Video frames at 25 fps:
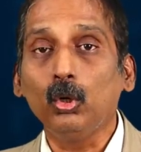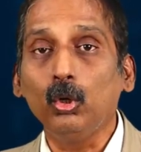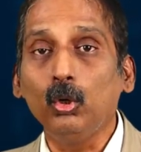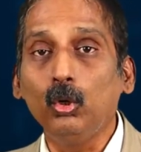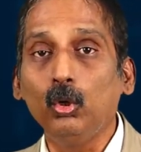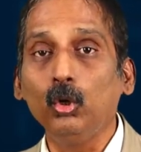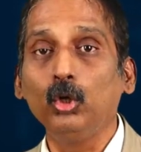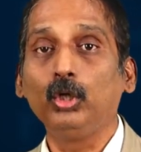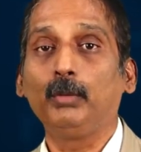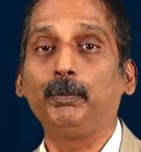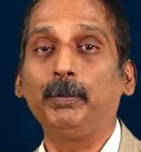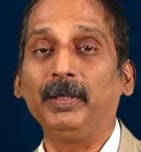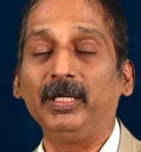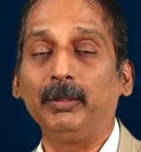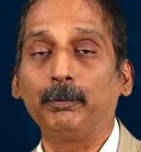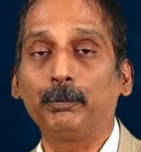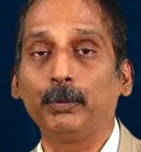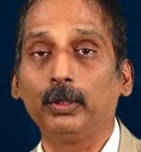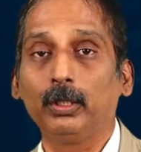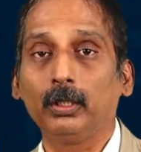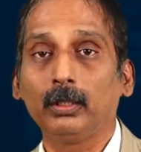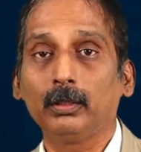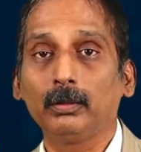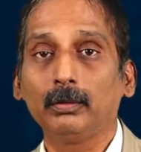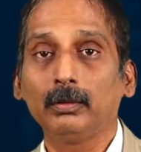good
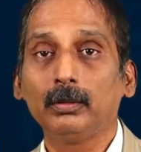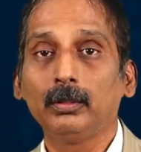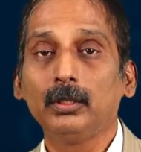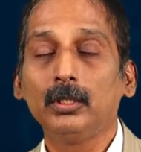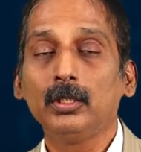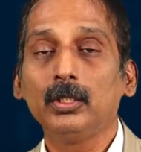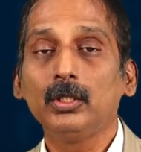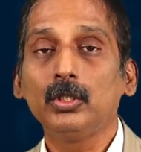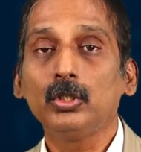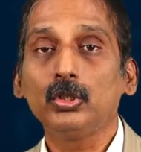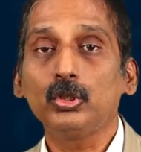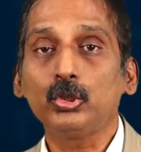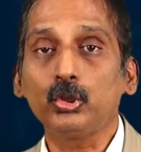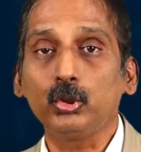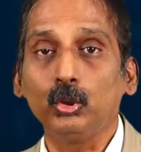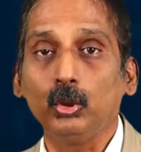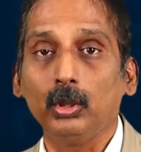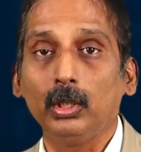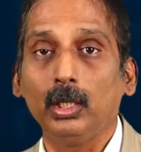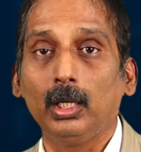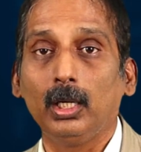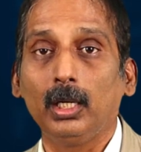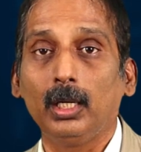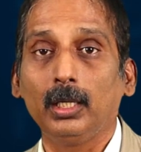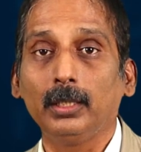people
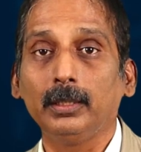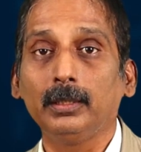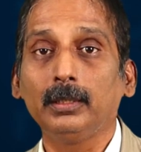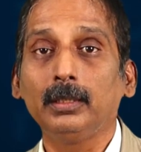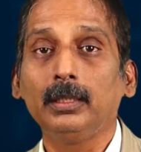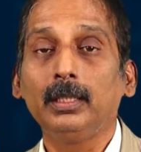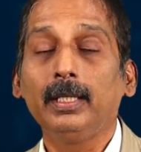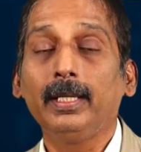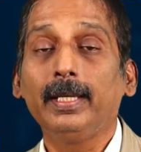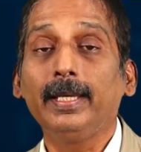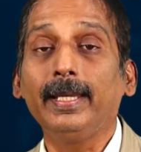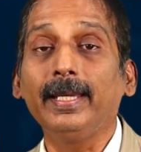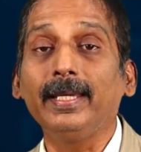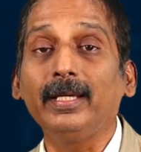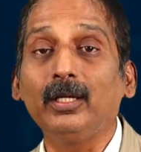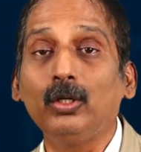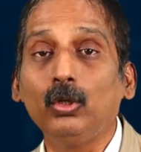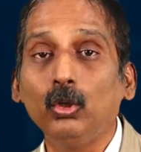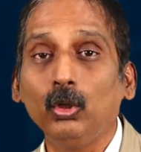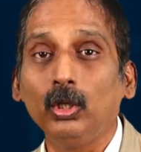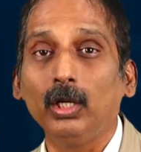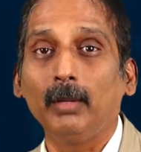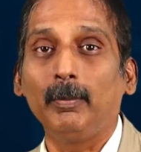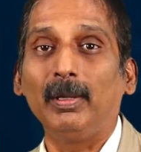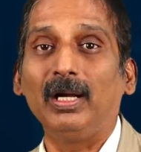should earn a
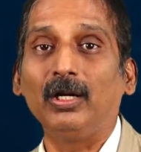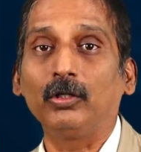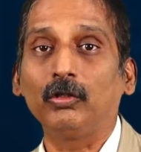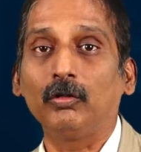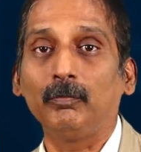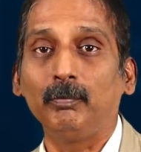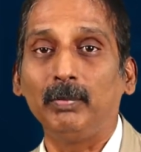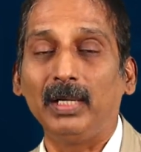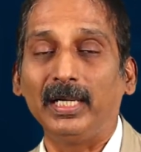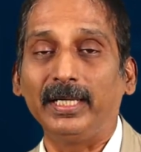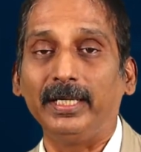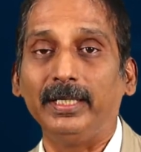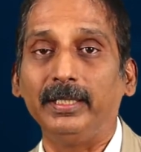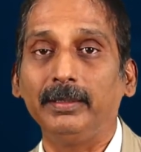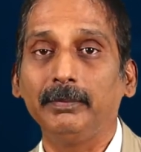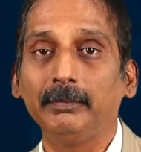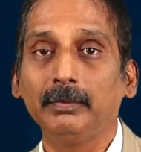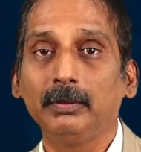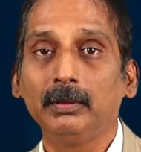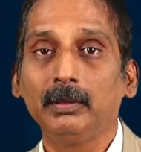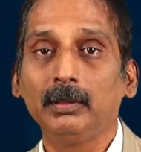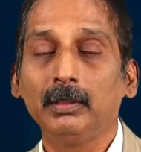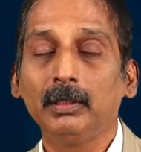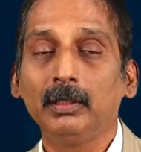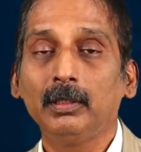good amount of money
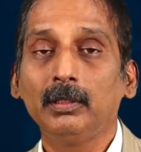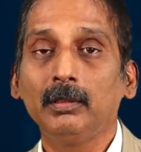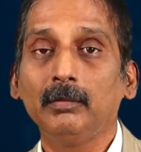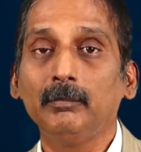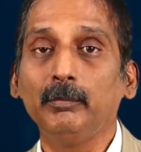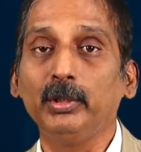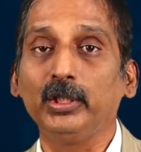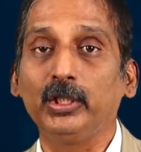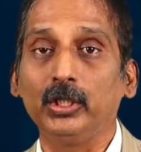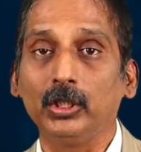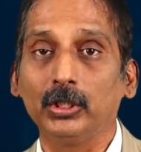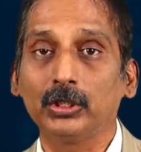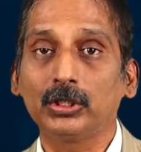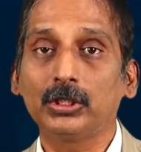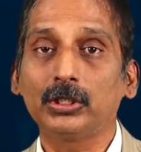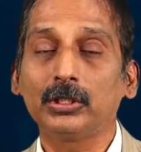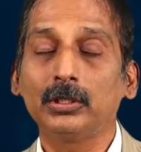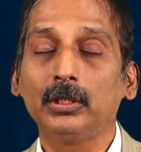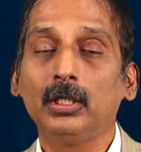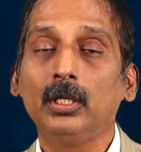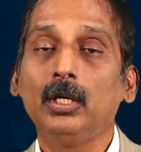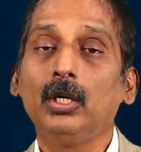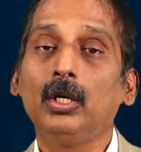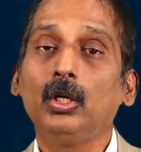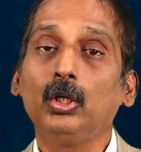because
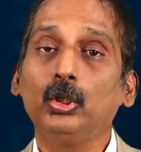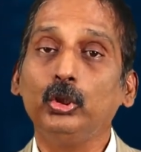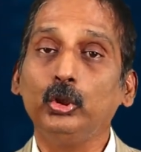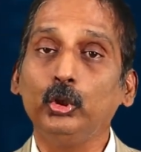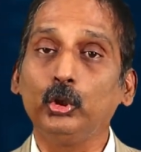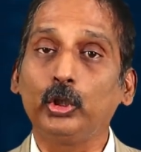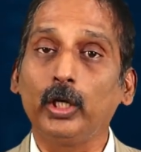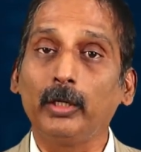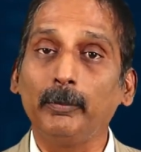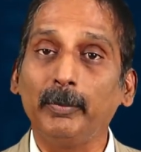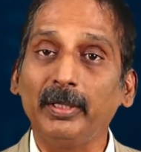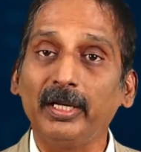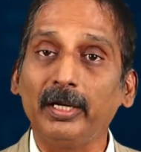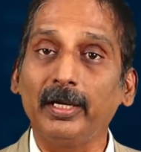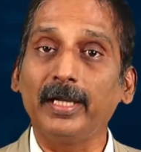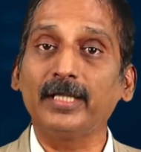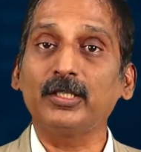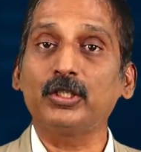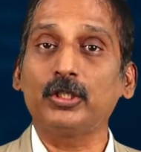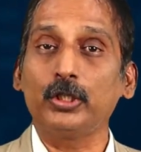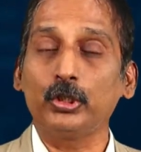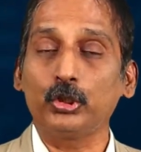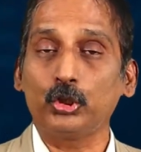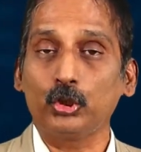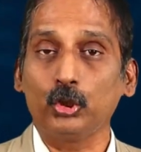you can be
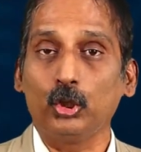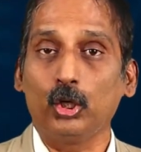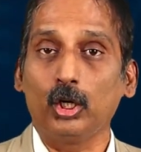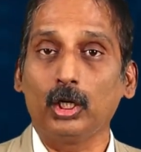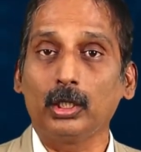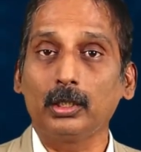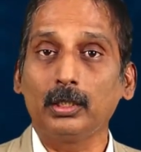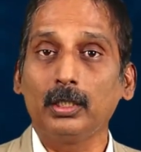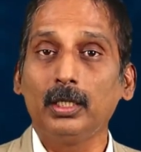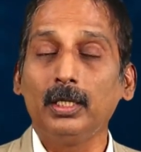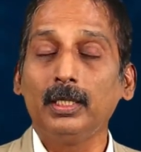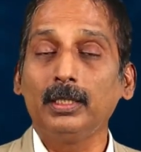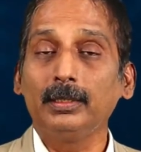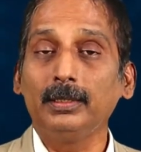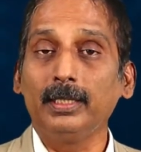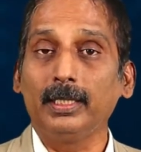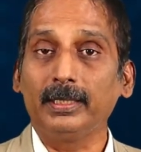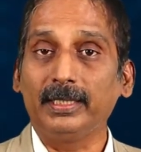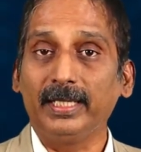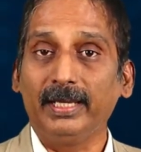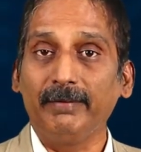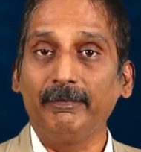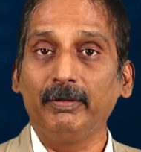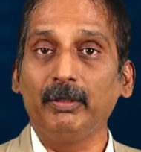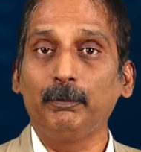rest assured
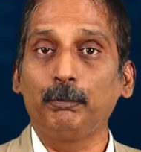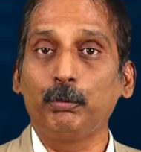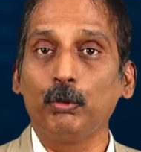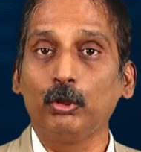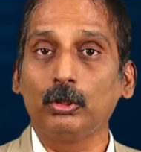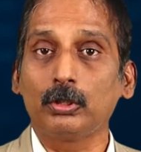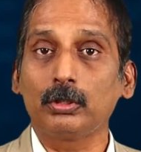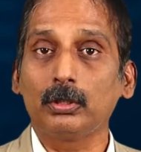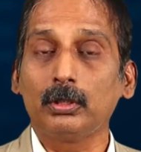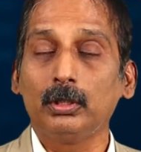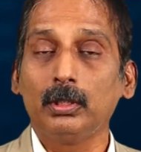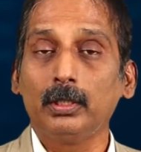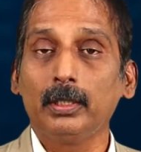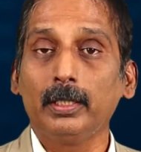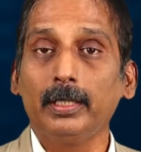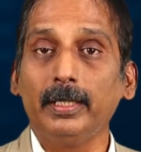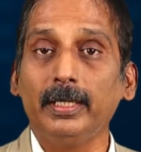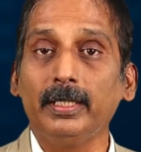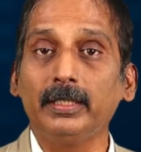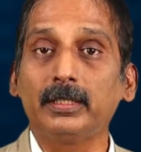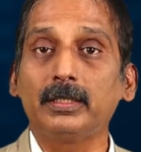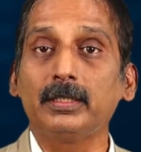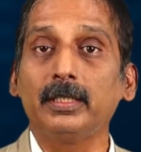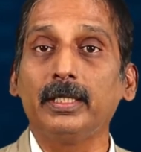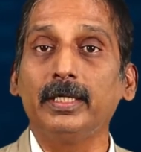that they will put
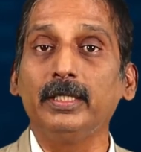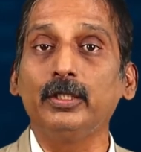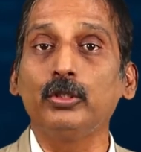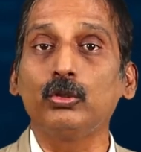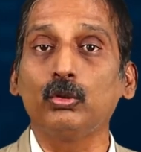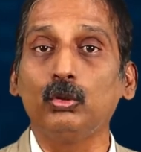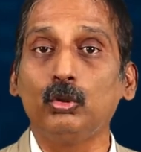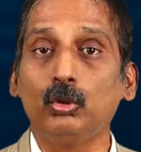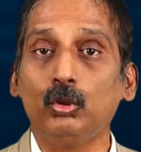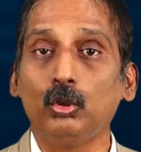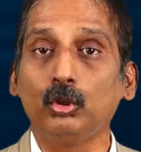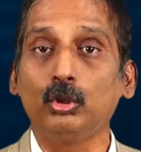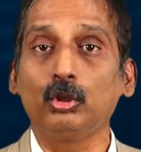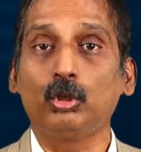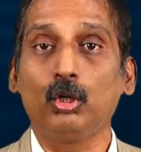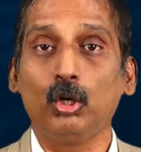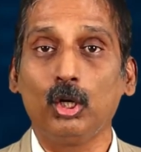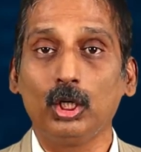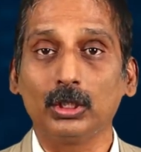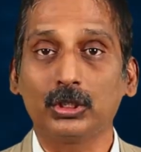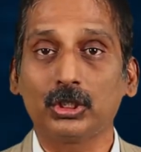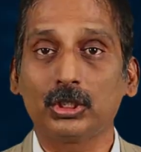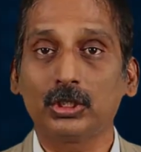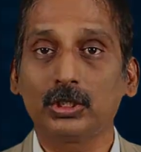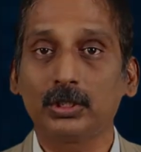it into good
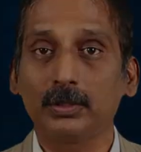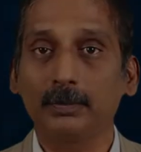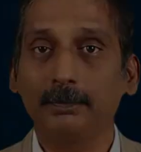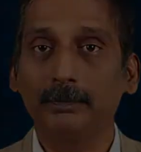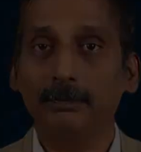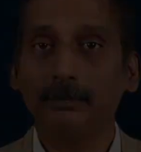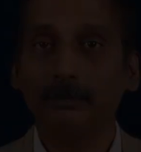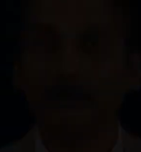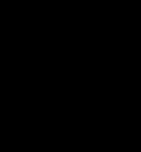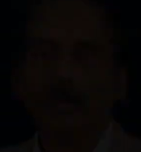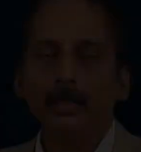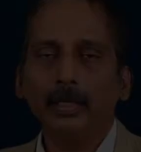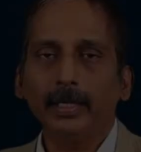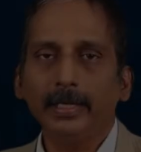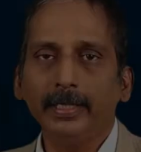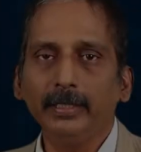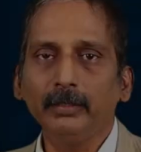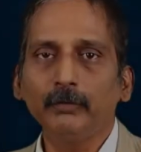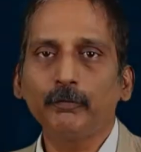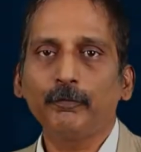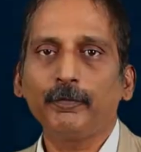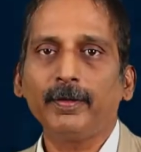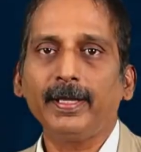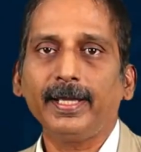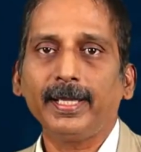cause.
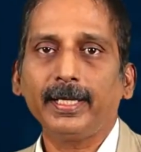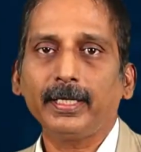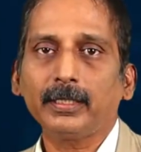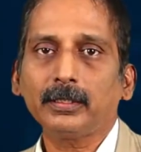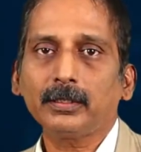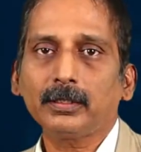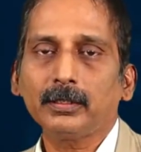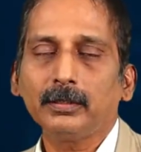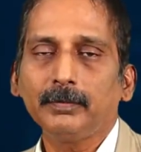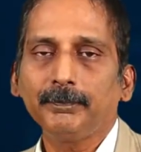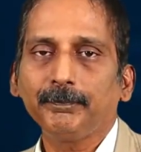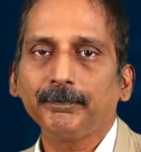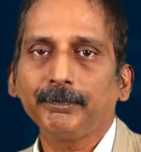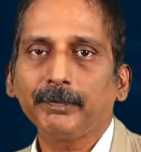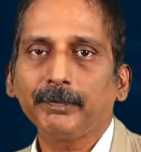In fact,